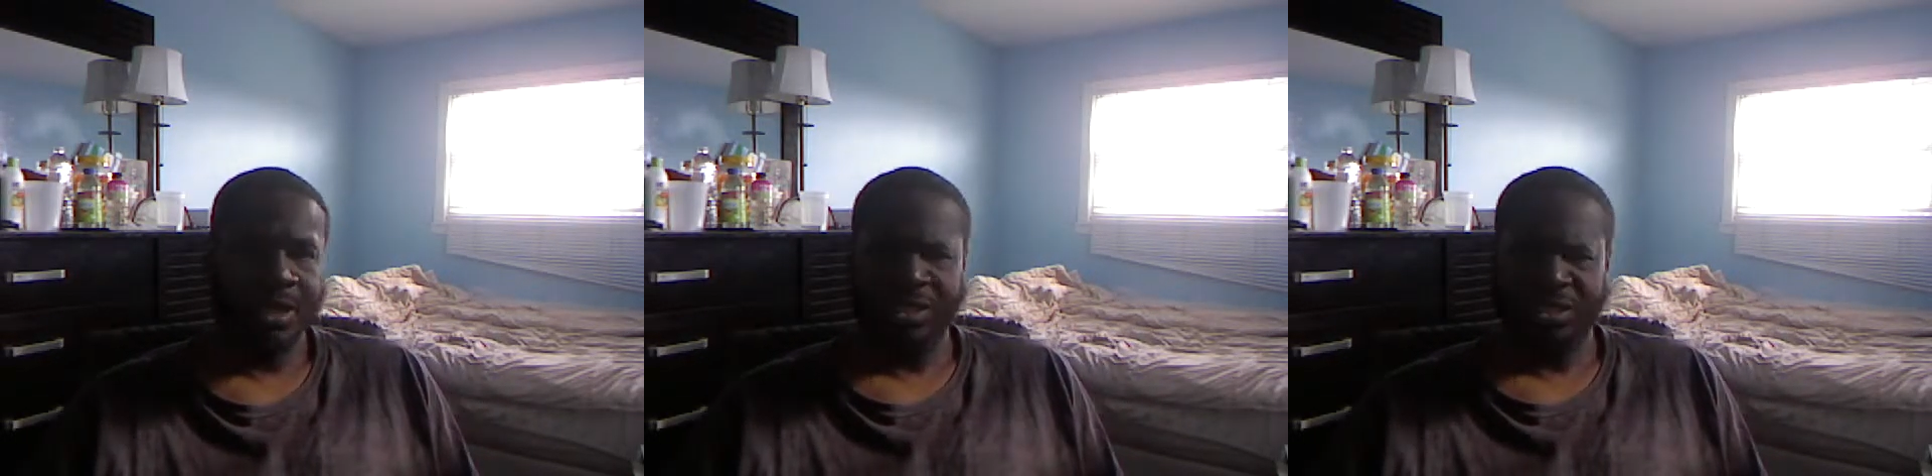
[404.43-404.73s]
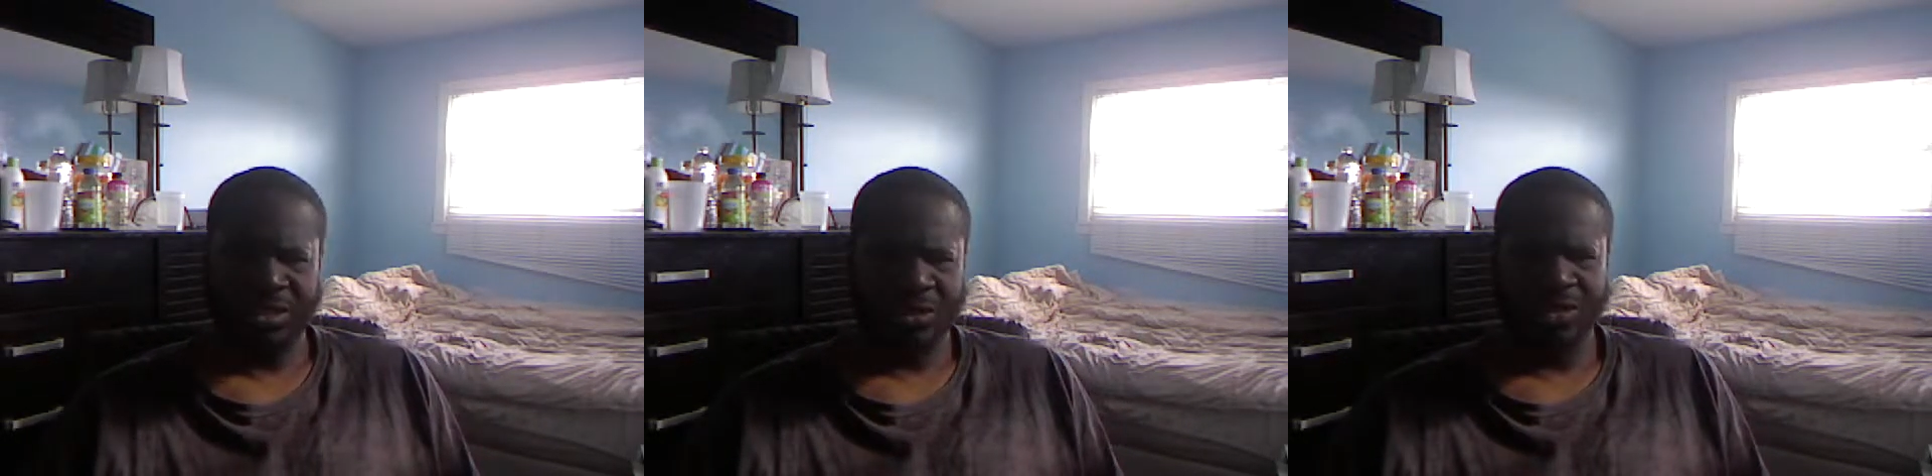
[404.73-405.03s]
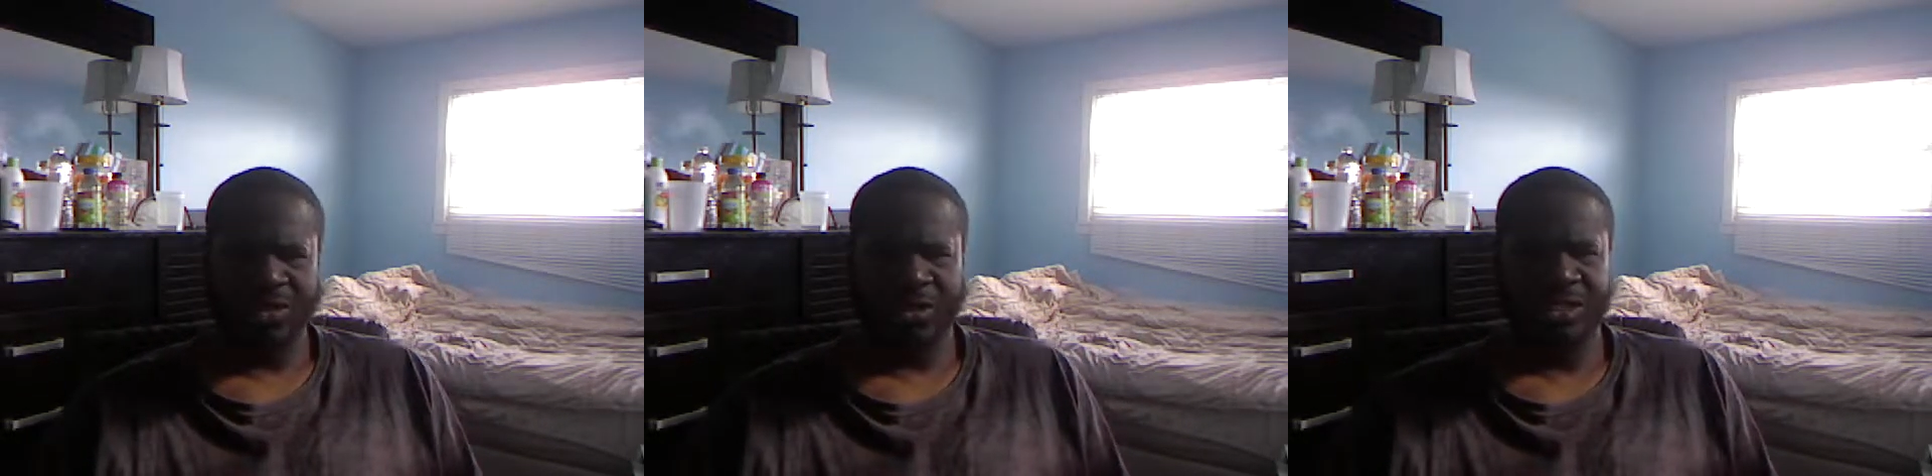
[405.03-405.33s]
So all these
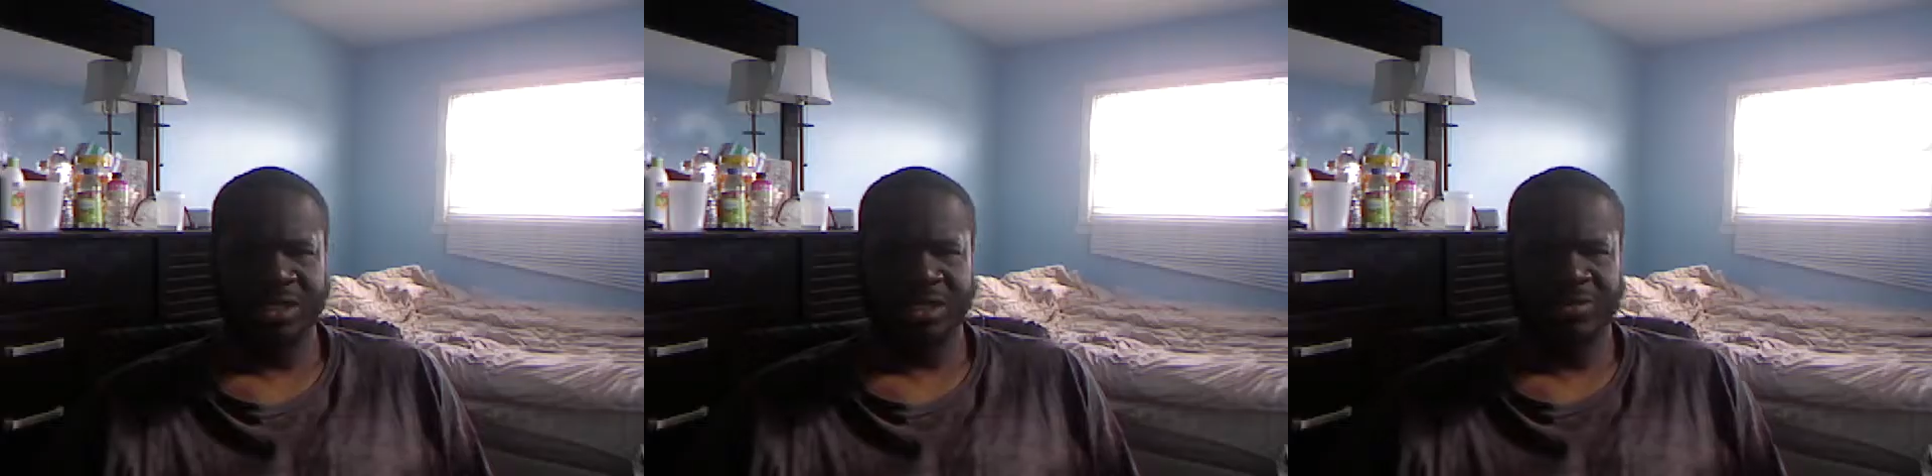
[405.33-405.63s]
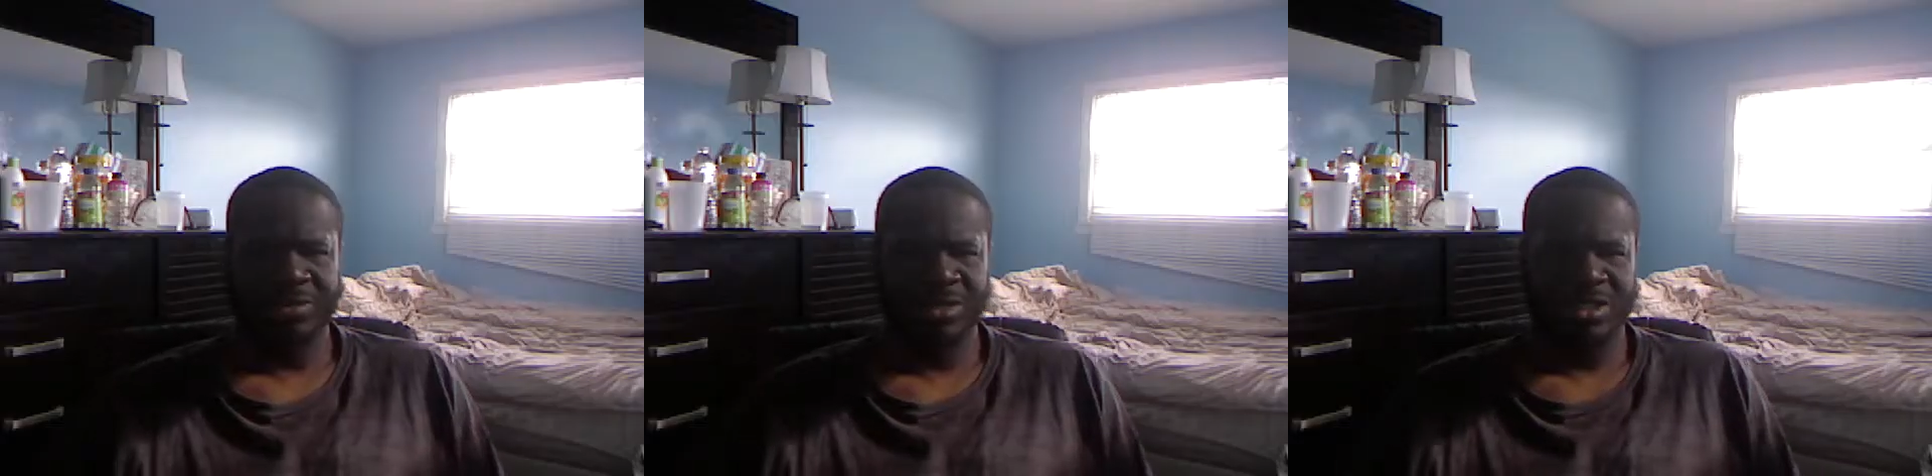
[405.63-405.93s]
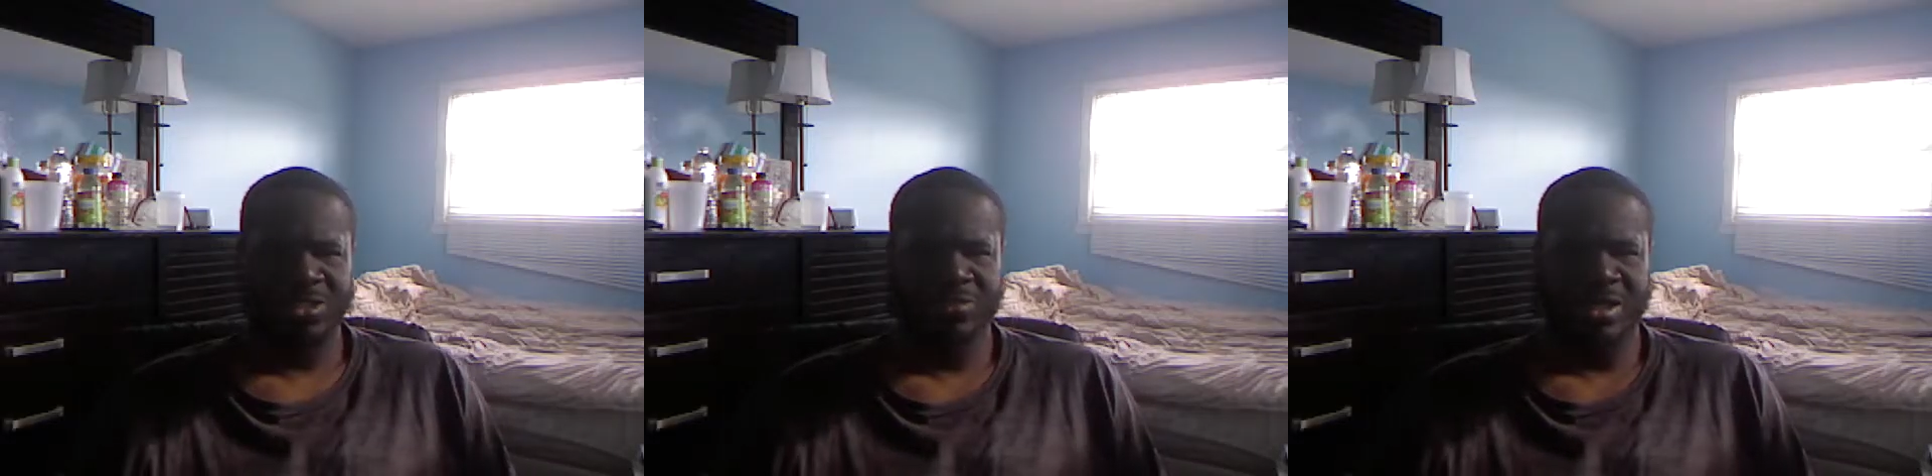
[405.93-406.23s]
craziness, people
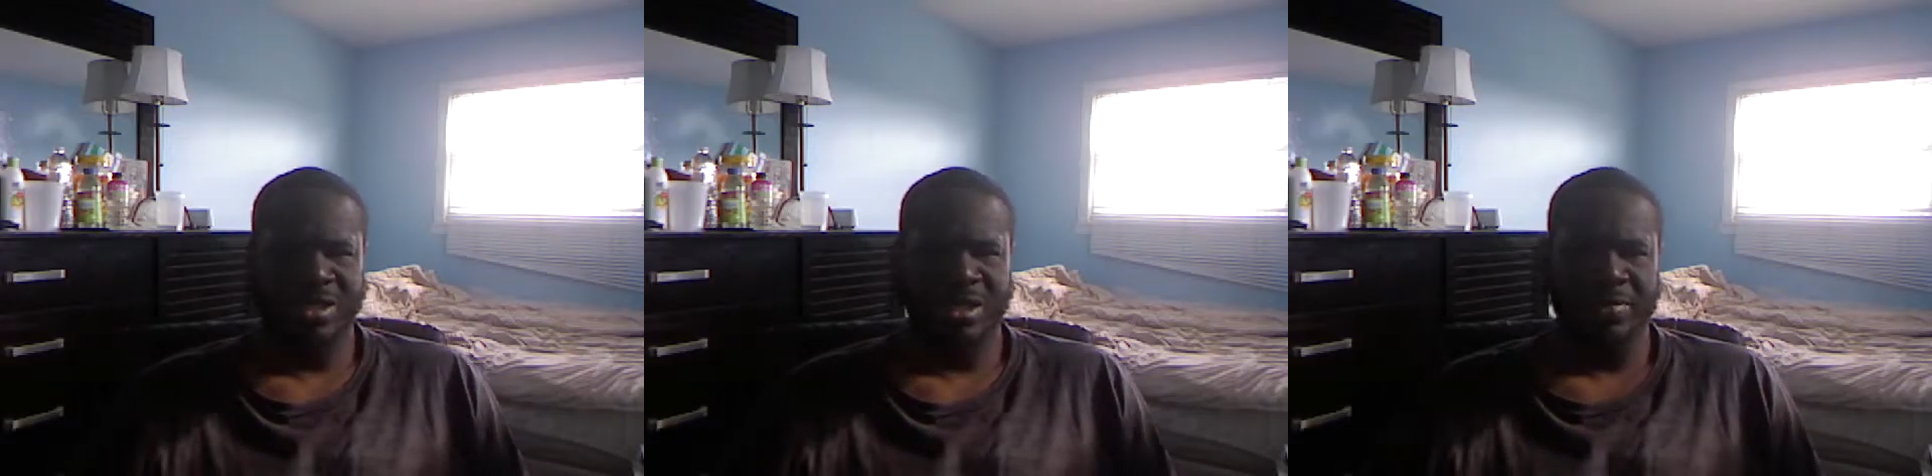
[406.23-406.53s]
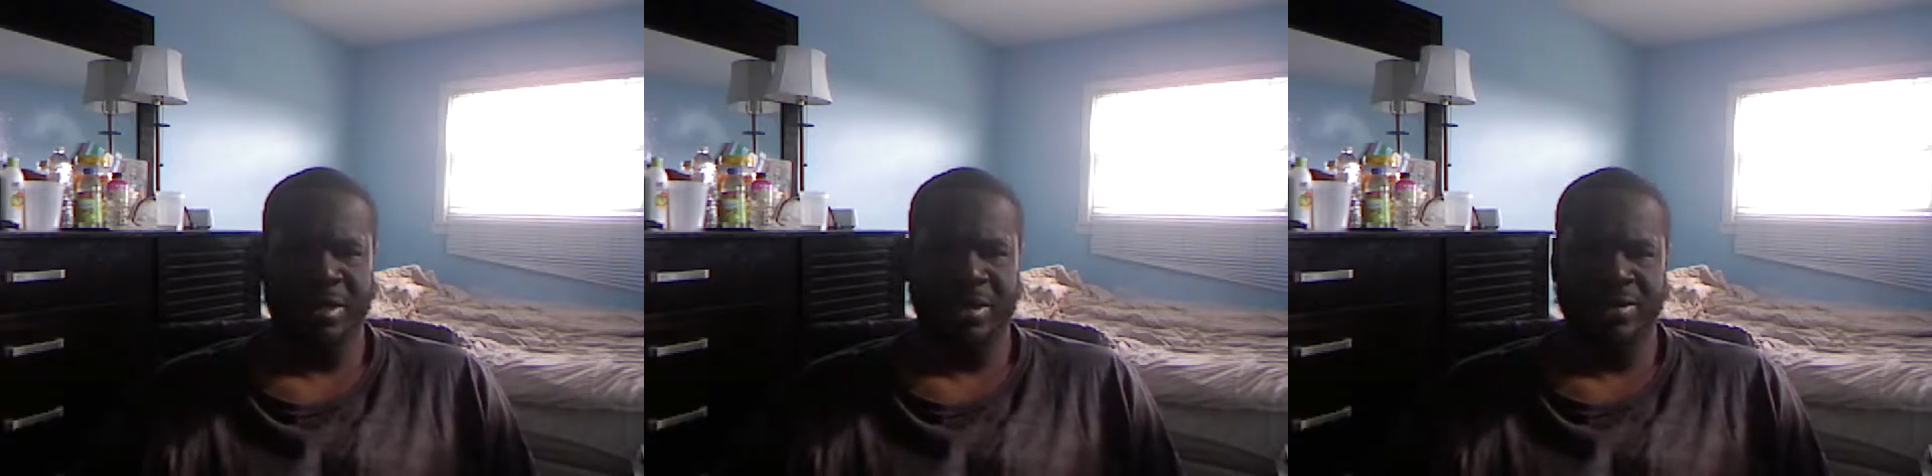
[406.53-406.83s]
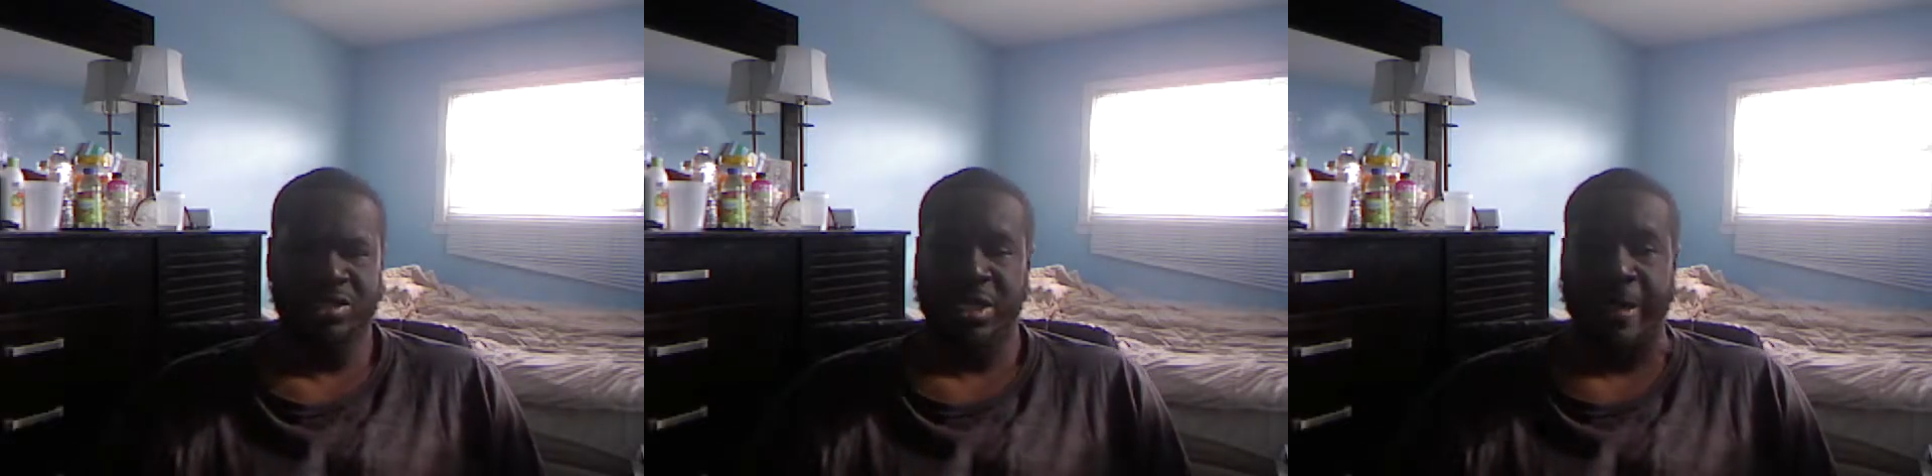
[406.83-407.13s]
disrespecting their
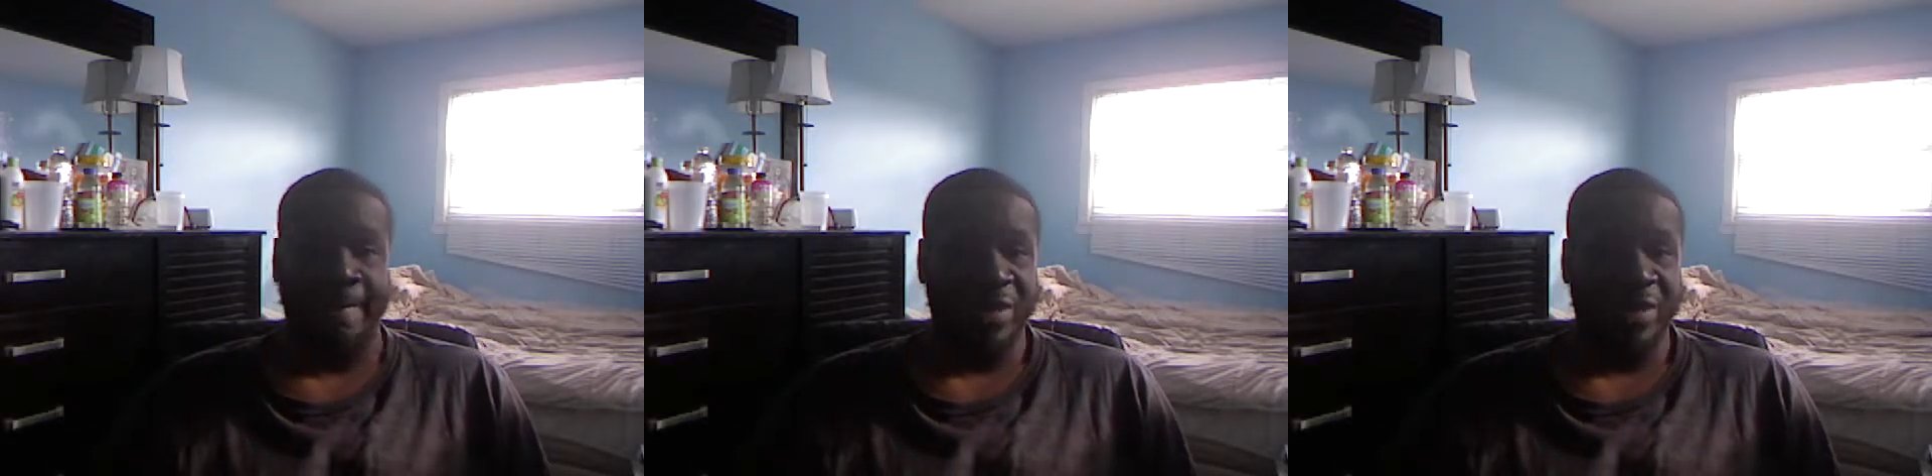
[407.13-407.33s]
parents,